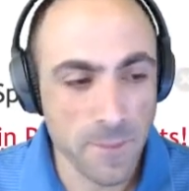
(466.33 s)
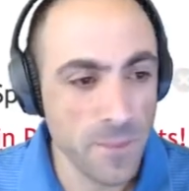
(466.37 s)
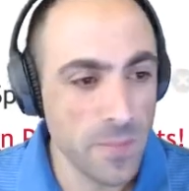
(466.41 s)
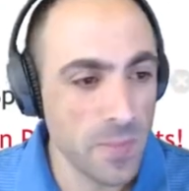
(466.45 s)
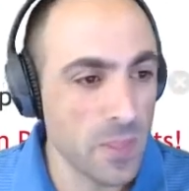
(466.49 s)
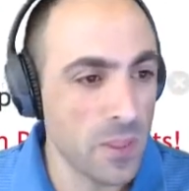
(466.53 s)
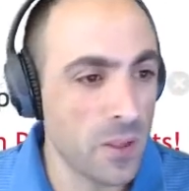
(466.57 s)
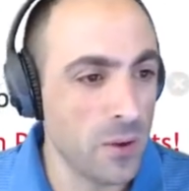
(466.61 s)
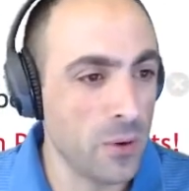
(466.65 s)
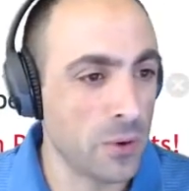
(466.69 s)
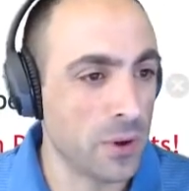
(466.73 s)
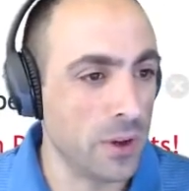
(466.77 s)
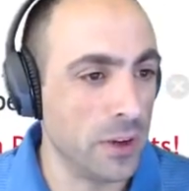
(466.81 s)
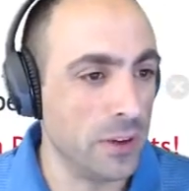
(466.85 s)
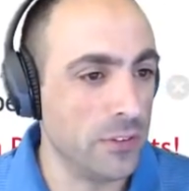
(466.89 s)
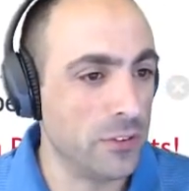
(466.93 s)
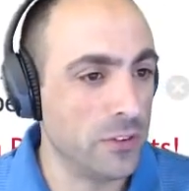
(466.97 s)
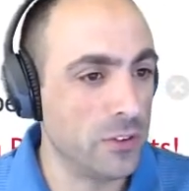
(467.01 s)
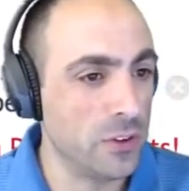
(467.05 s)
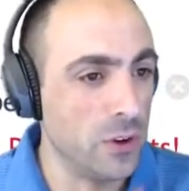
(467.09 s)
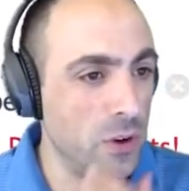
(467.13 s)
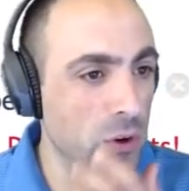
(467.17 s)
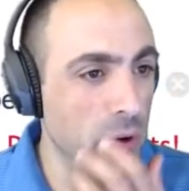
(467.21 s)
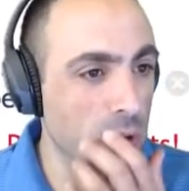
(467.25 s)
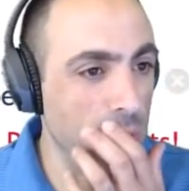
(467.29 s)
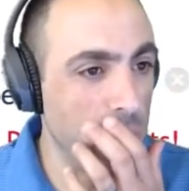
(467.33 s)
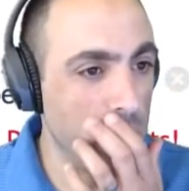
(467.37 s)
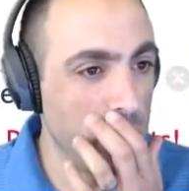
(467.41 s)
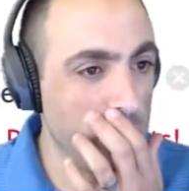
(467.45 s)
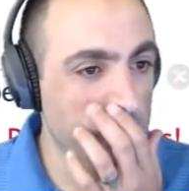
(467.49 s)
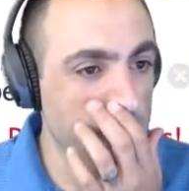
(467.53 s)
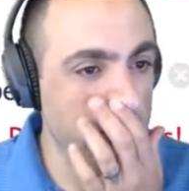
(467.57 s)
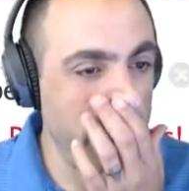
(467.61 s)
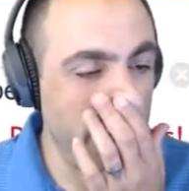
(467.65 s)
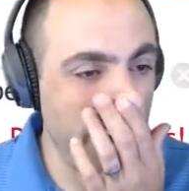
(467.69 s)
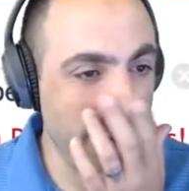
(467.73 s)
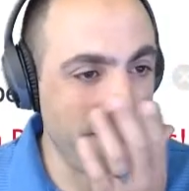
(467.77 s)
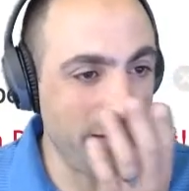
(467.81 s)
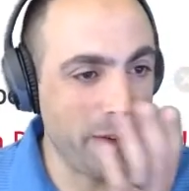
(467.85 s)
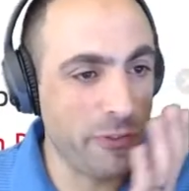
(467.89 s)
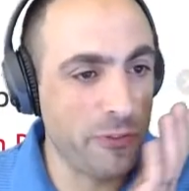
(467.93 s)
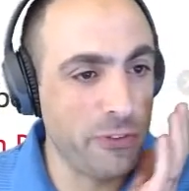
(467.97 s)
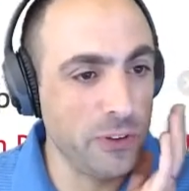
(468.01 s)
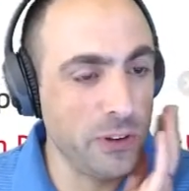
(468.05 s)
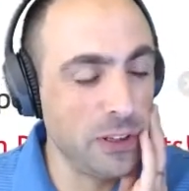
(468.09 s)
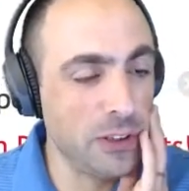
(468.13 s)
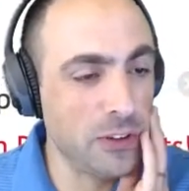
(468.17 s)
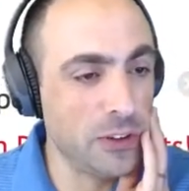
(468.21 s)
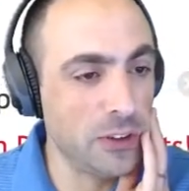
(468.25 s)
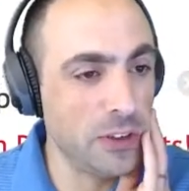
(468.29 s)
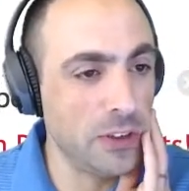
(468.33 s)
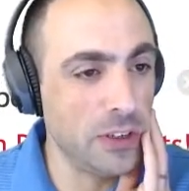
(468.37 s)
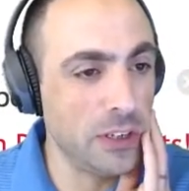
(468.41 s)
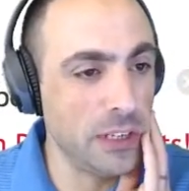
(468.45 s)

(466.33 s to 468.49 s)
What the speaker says: Okay, so we have a filter,